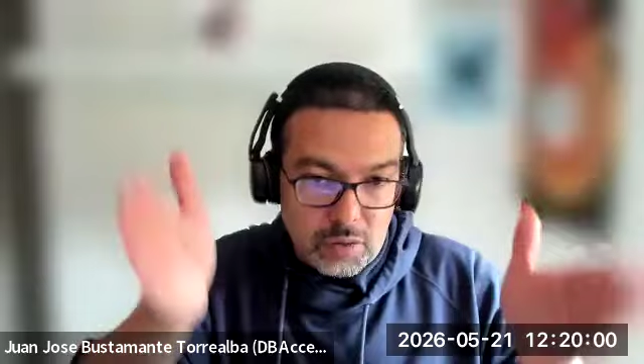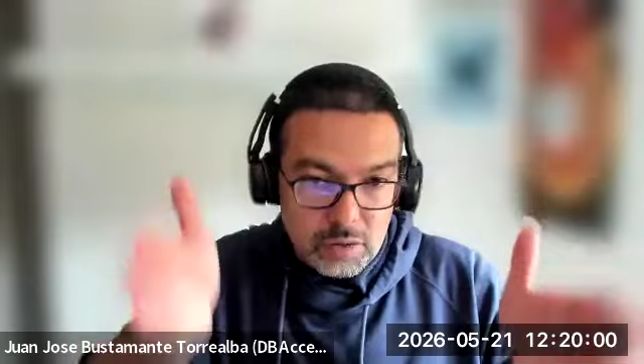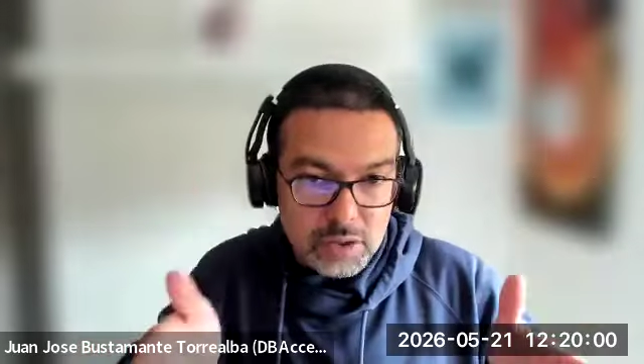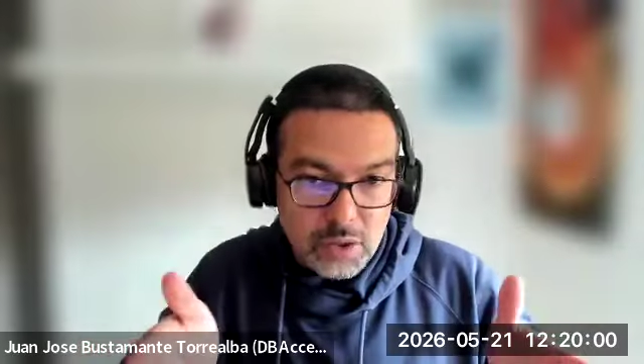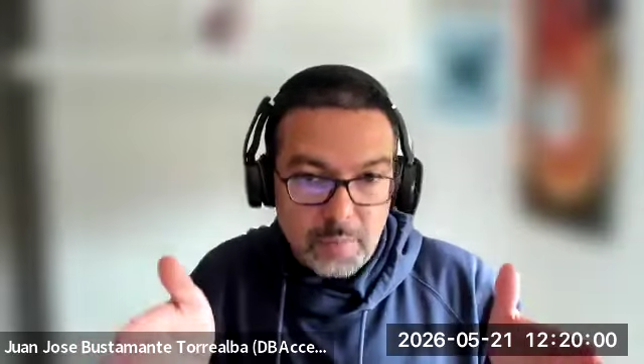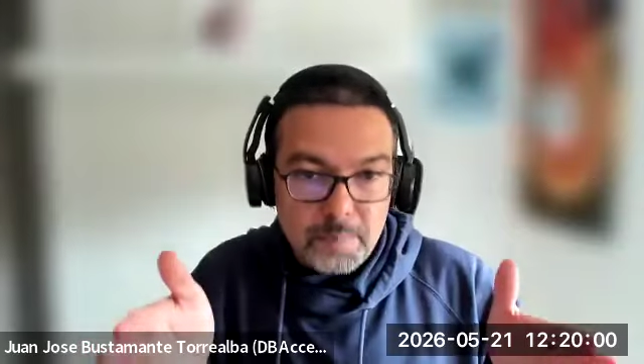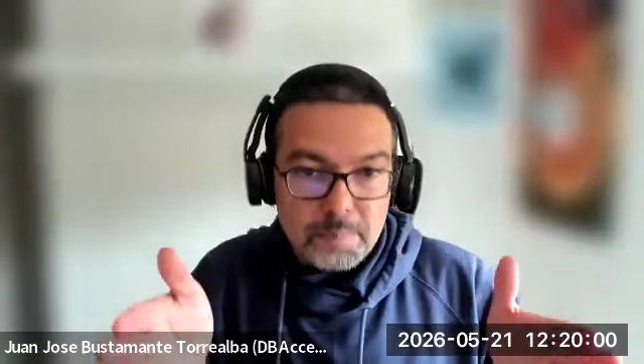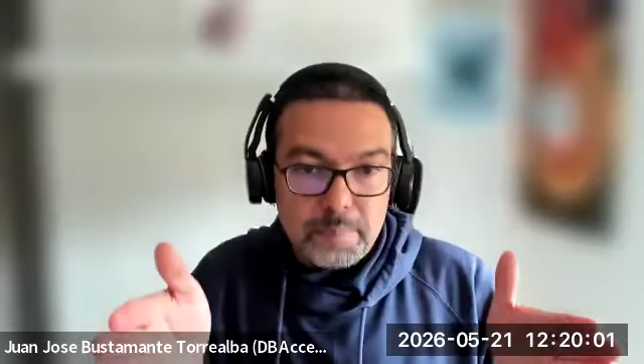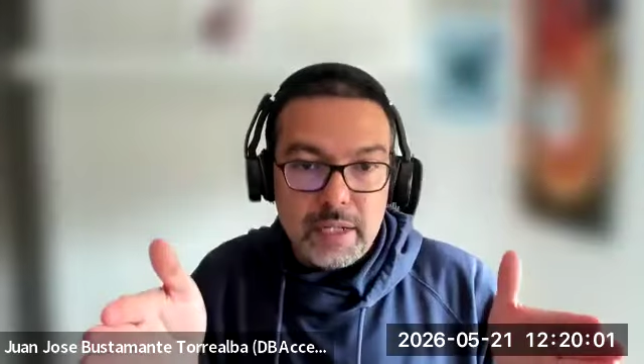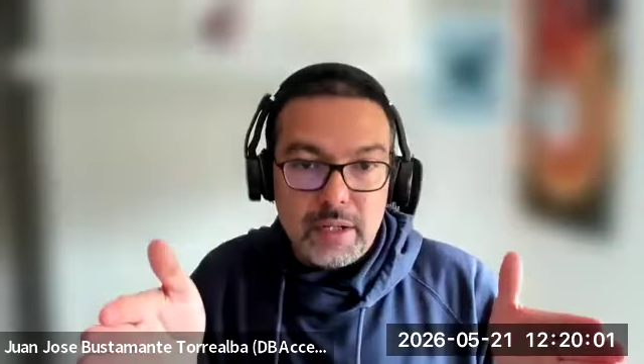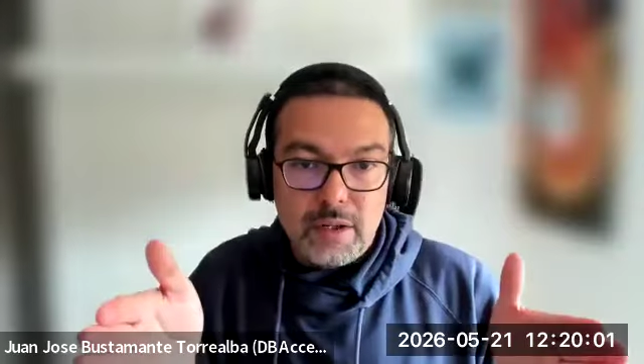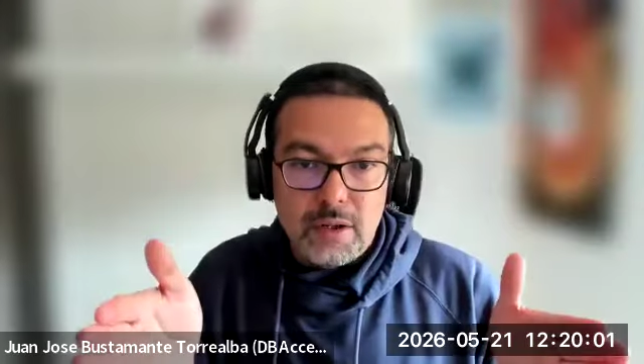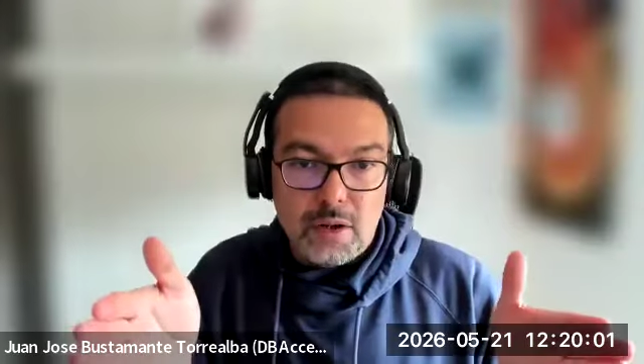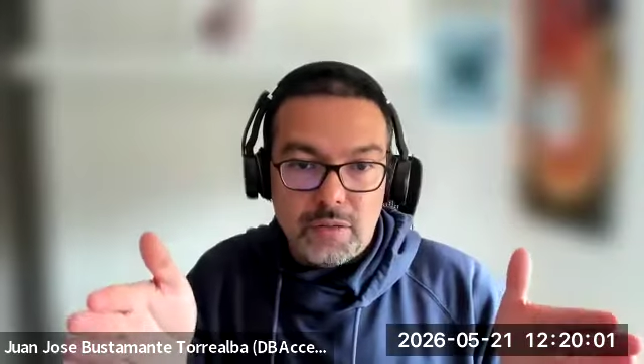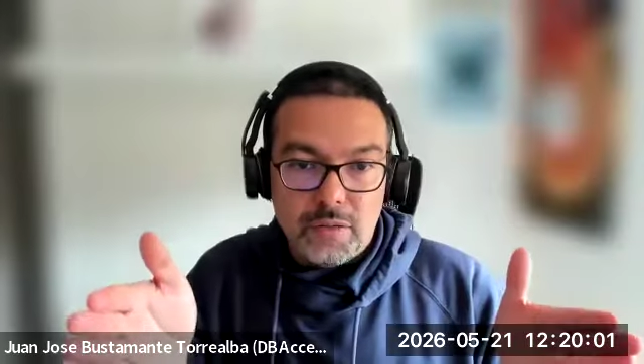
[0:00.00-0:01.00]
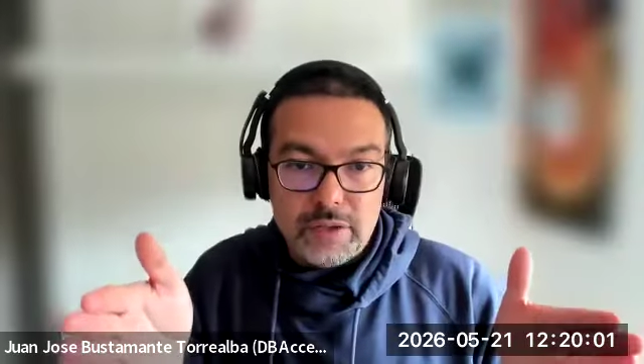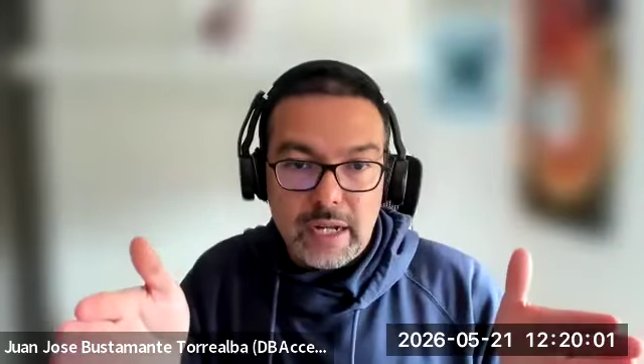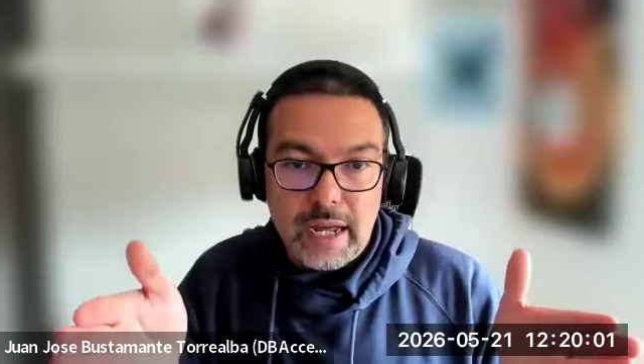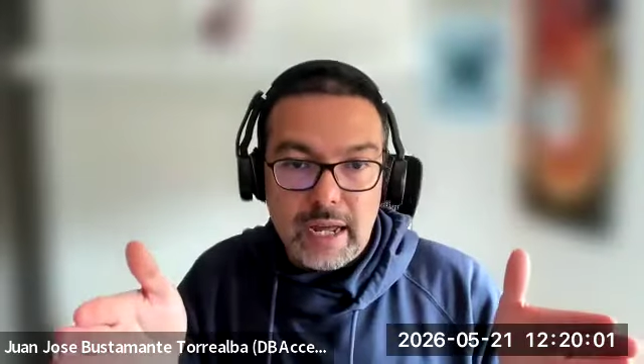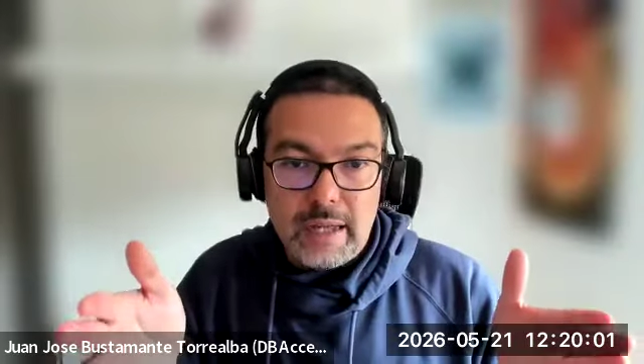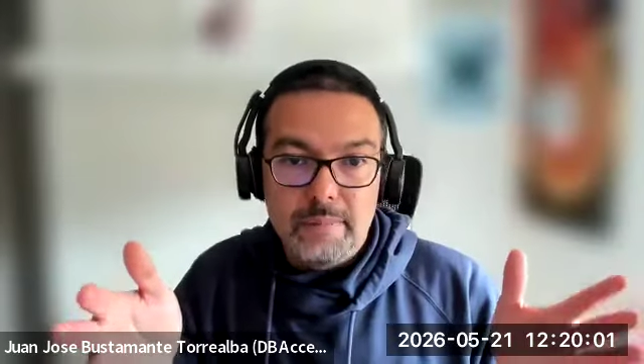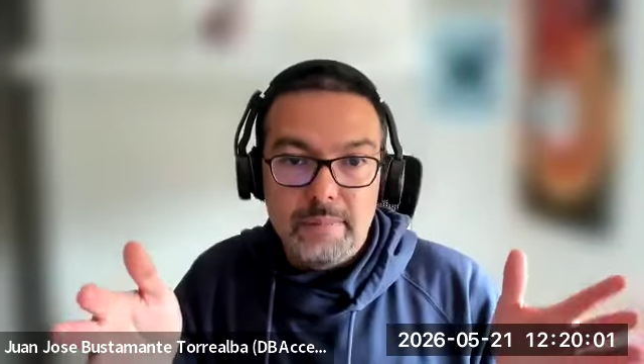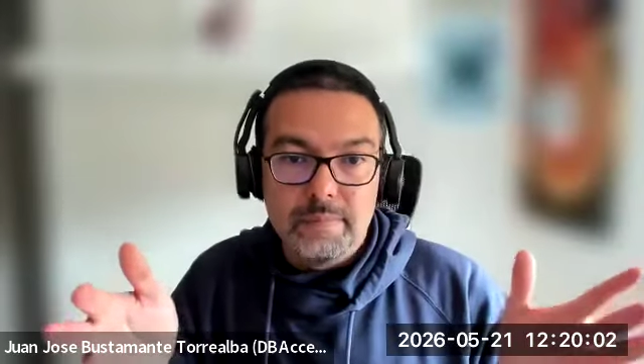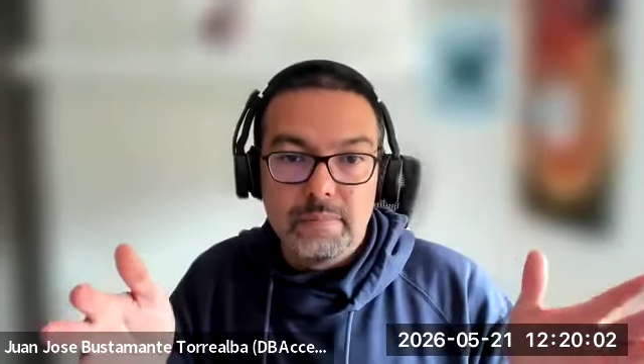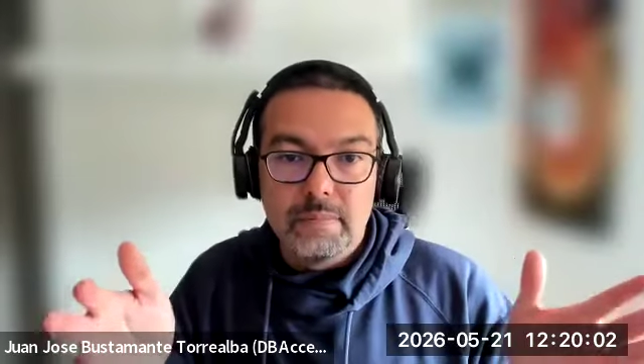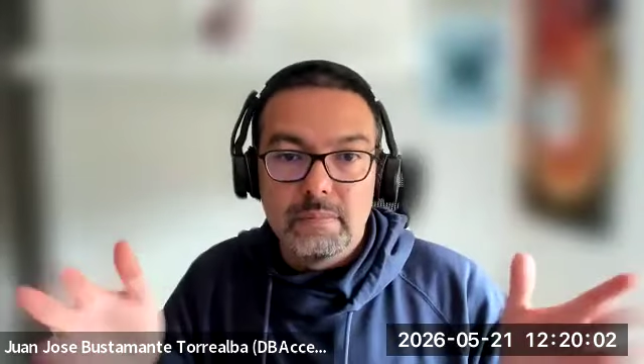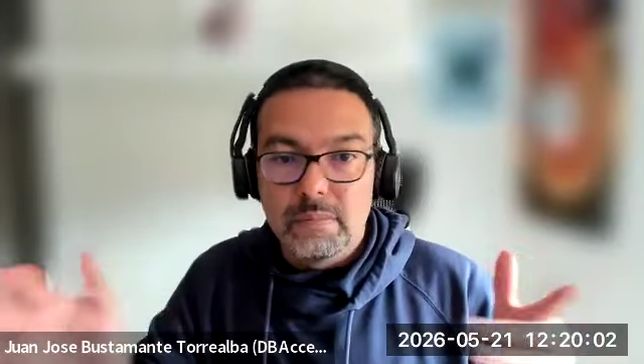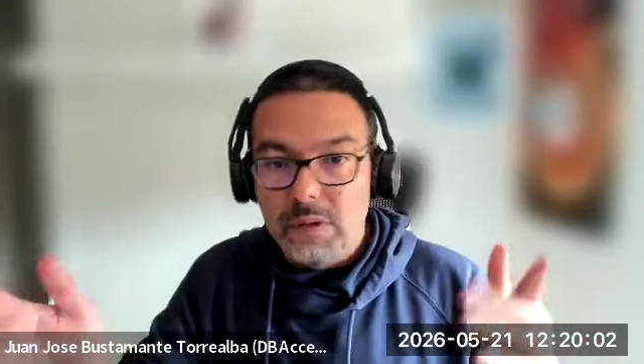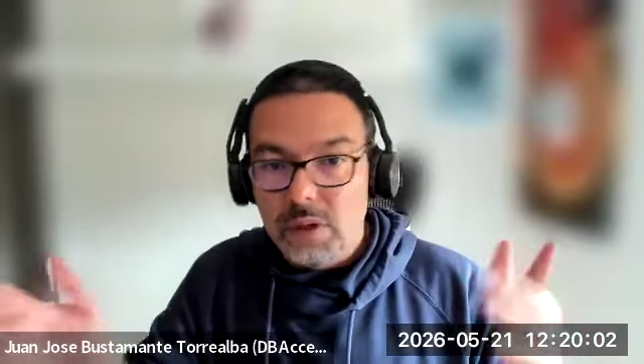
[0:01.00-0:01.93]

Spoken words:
for some period of time,